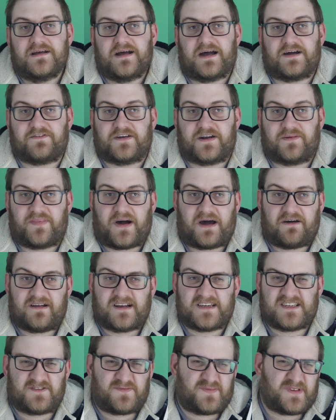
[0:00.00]
I've had a
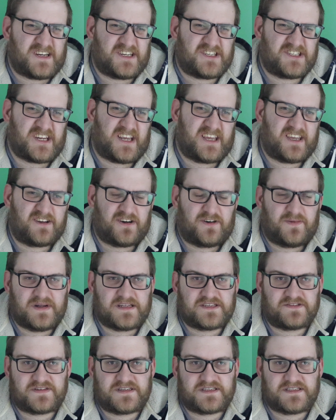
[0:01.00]
barrage of pretty shitty
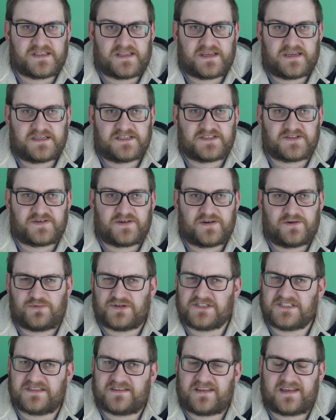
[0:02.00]
comments recently, so I
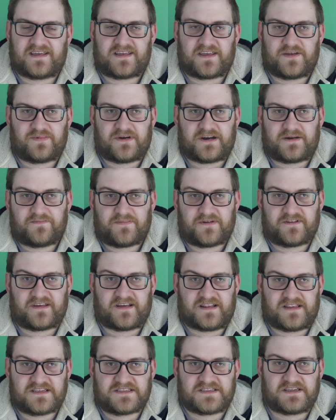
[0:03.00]
wasn't taking you
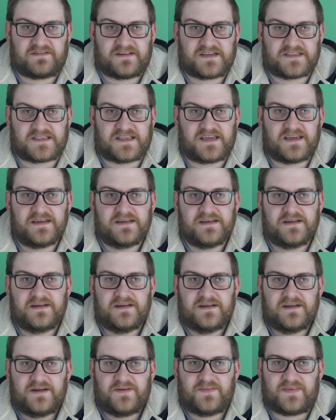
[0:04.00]
particularly seriously.
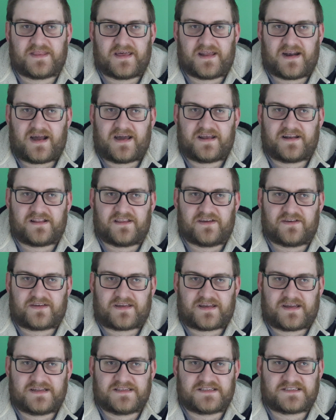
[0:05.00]
But then I had a
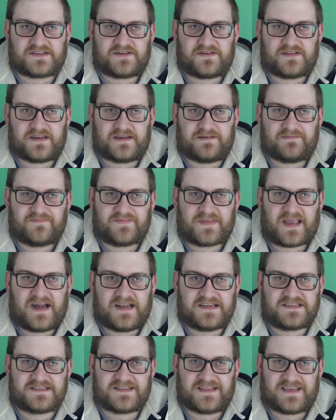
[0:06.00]
look and saw that
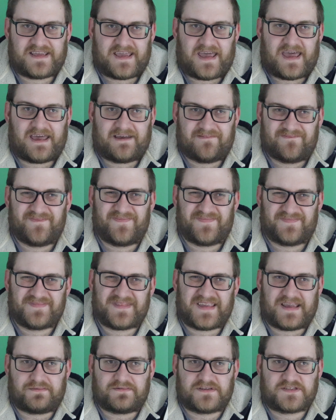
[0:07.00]
actually, yeah,
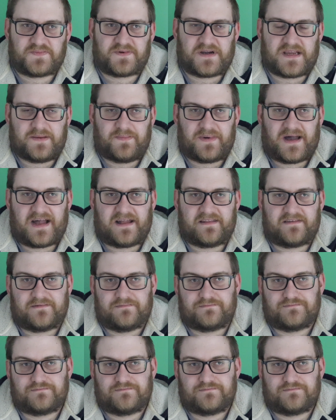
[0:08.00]
it was pretty bad.